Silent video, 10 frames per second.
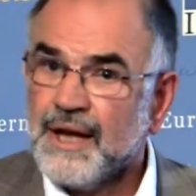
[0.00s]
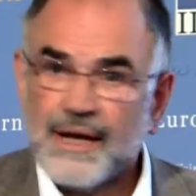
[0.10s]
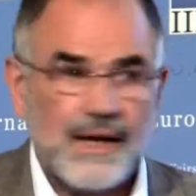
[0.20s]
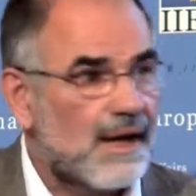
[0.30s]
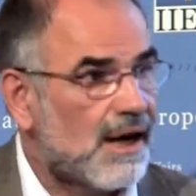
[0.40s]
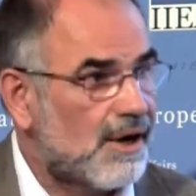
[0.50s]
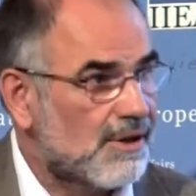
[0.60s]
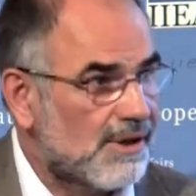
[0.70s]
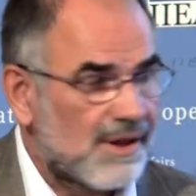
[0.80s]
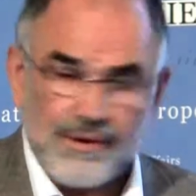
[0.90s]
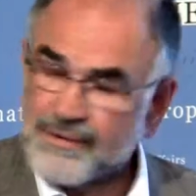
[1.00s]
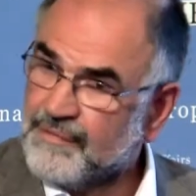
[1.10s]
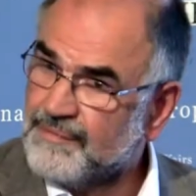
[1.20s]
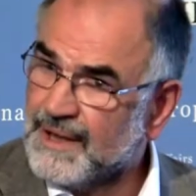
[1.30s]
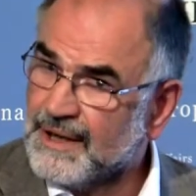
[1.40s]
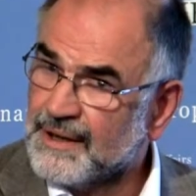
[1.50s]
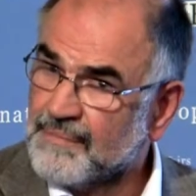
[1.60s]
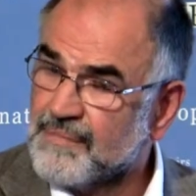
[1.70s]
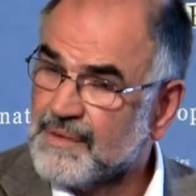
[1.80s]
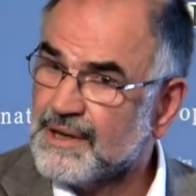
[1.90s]
on sort of
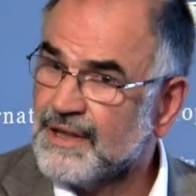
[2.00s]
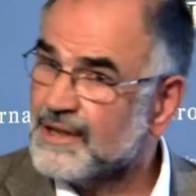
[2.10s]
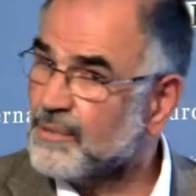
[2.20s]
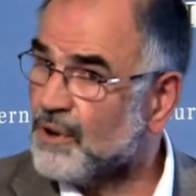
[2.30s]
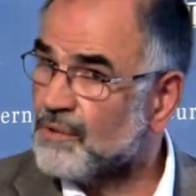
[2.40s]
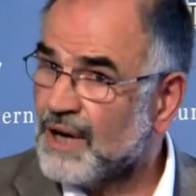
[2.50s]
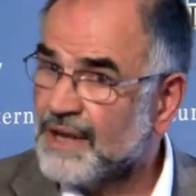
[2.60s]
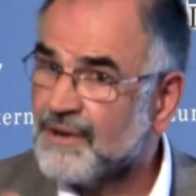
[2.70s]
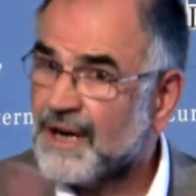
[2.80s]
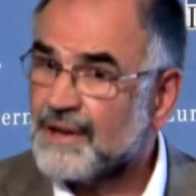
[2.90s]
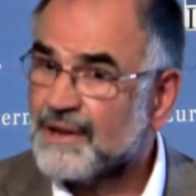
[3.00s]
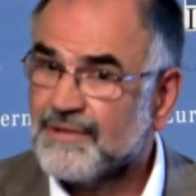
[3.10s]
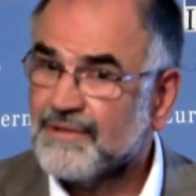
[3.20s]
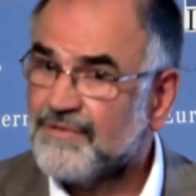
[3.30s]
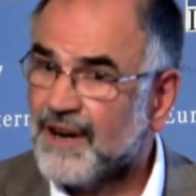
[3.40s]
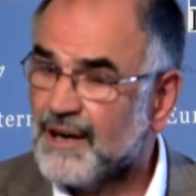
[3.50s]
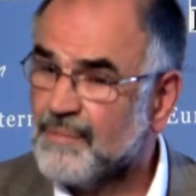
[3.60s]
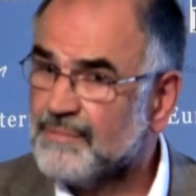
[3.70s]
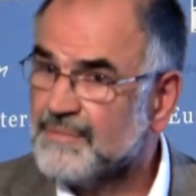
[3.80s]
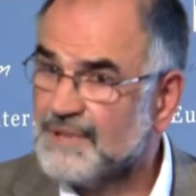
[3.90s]
single sward ryegrass
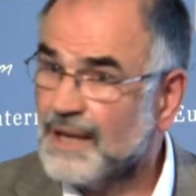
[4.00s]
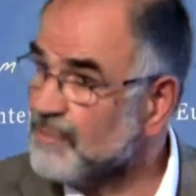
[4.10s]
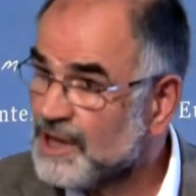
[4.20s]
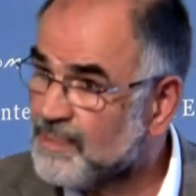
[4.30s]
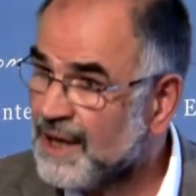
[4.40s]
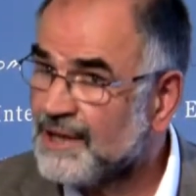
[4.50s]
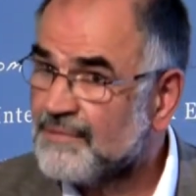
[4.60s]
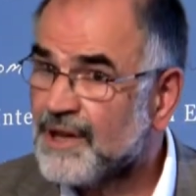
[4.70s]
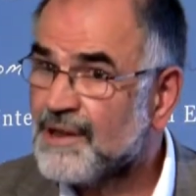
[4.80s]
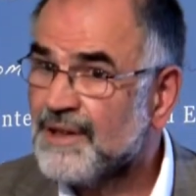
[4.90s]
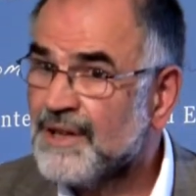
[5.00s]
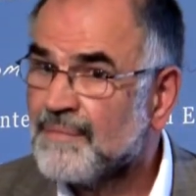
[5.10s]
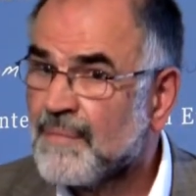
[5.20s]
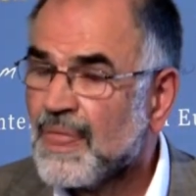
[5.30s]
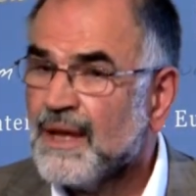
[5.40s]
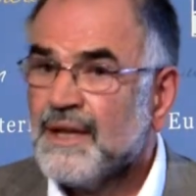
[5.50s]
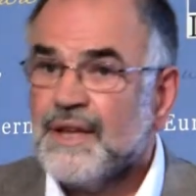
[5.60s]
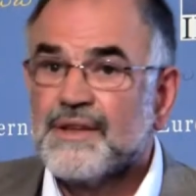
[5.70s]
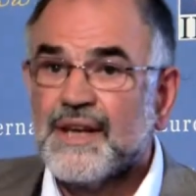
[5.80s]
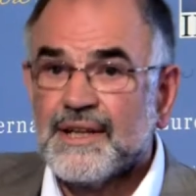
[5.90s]
farm, not much biodiversity,
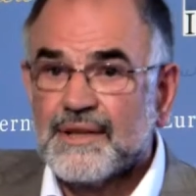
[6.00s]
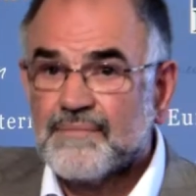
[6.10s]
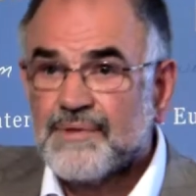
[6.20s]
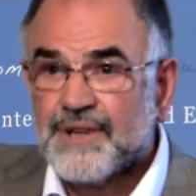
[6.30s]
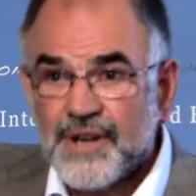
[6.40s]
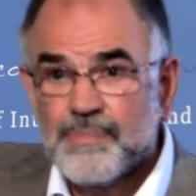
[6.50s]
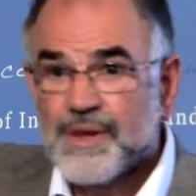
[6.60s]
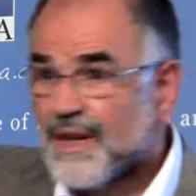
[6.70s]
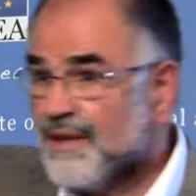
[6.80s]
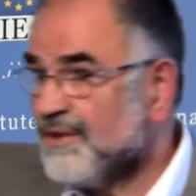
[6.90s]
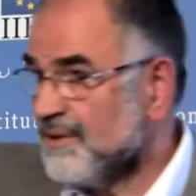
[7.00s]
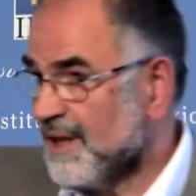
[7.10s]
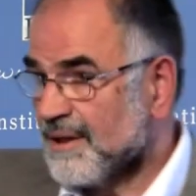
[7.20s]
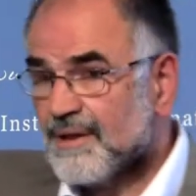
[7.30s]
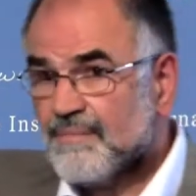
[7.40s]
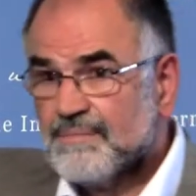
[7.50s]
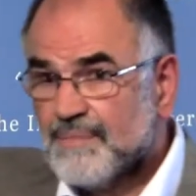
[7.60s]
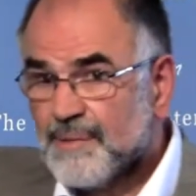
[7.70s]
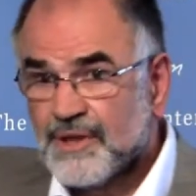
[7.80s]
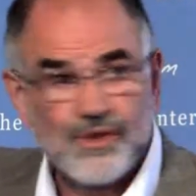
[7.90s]
is getting 30%, that's
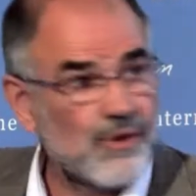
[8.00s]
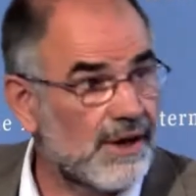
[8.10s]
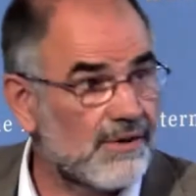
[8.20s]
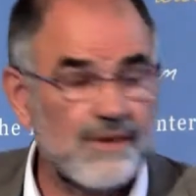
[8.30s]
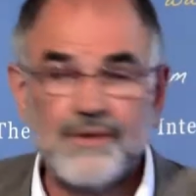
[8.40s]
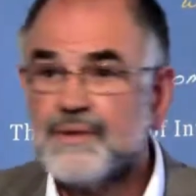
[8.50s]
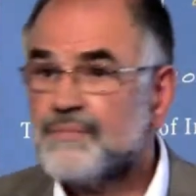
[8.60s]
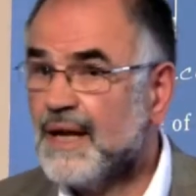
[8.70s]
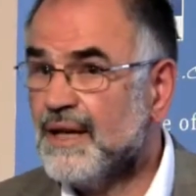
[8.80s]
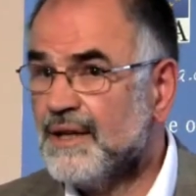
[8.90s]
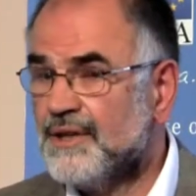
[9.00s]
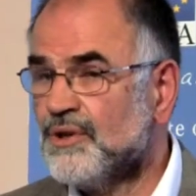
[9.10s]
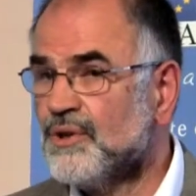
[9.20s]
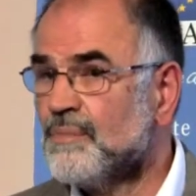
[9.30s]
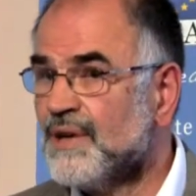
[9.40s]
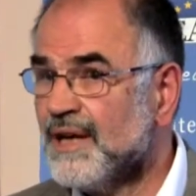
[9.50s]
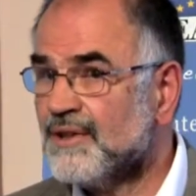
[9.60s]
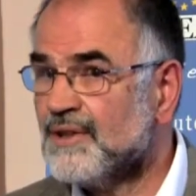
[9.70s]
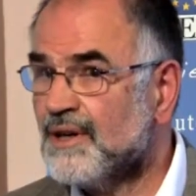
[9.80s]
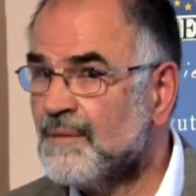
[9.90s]
maybe 200 euro per
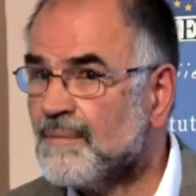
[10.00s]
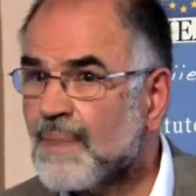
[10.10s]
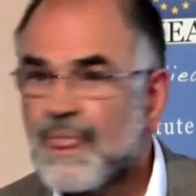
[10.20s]
hectare.